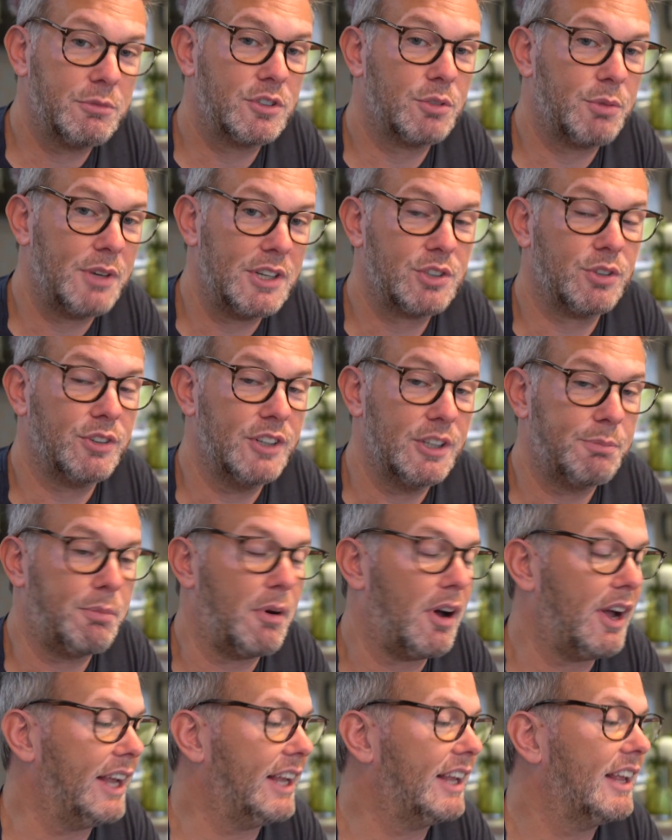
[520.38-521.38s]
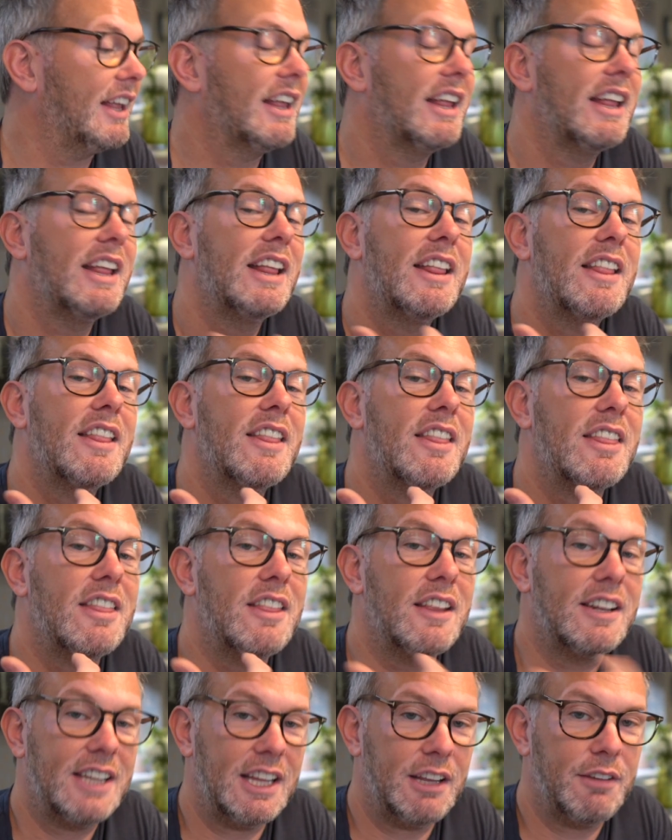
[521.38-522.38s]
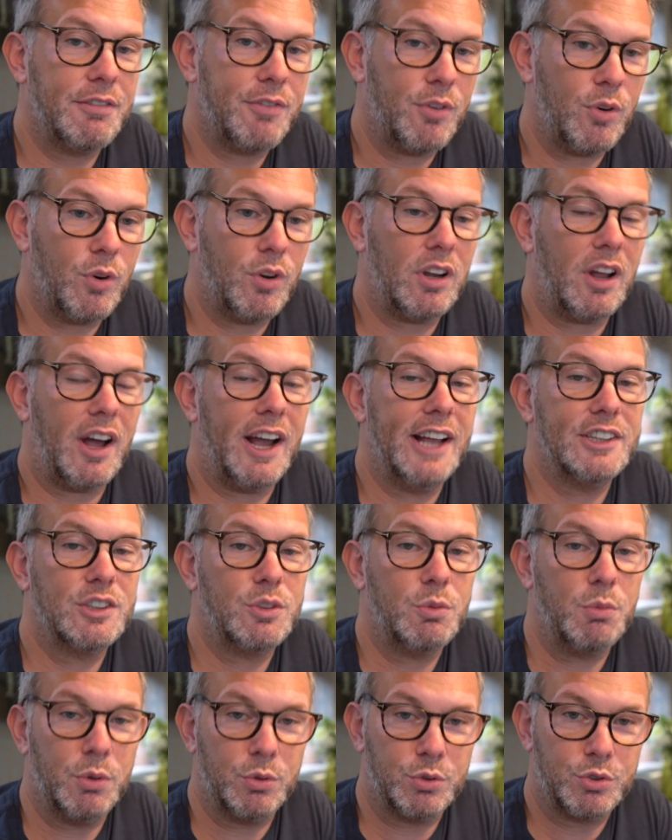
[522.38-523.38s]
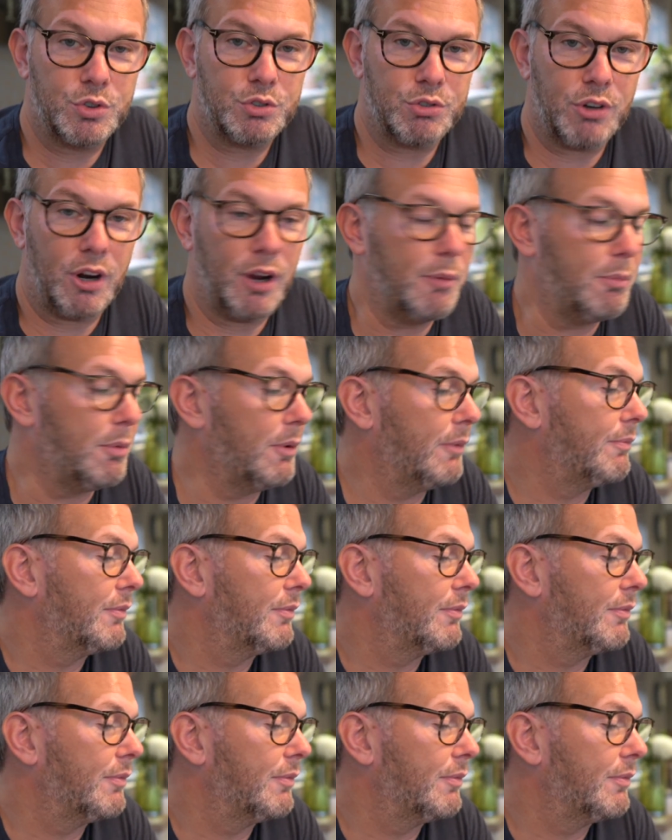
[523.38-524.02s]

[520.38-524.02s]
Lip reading: switch on his bike, the D4 lights will strobe.